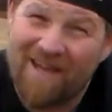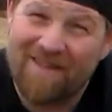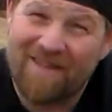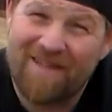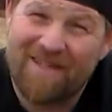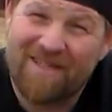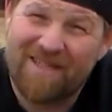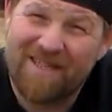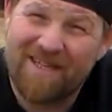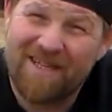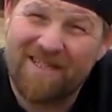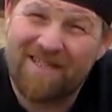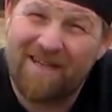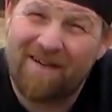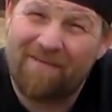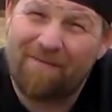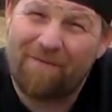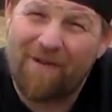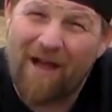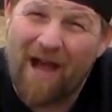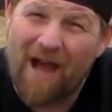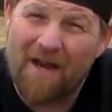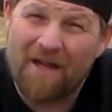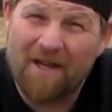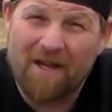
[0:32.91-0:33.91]
these things have
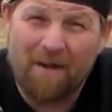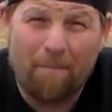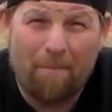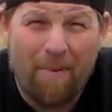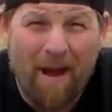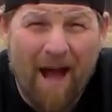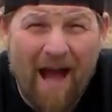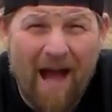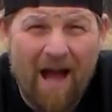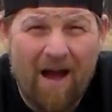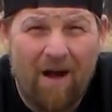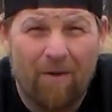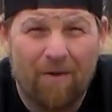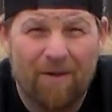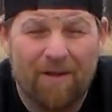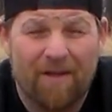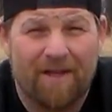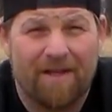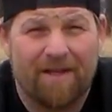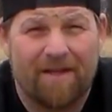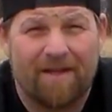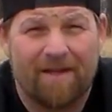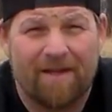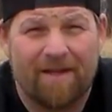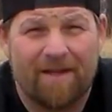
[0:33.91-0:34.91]
kind of compiled,
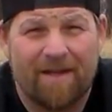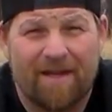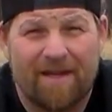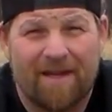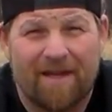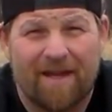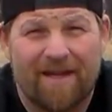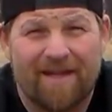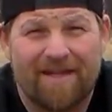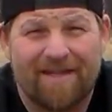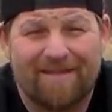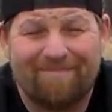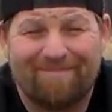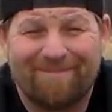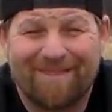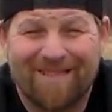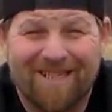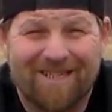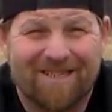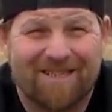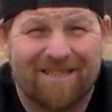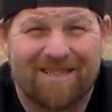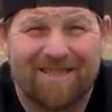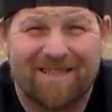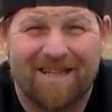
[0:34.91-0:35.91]
and then I
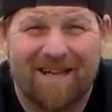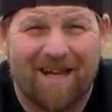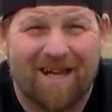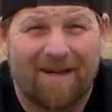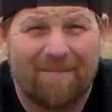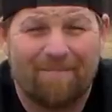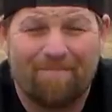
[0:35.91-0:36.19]
just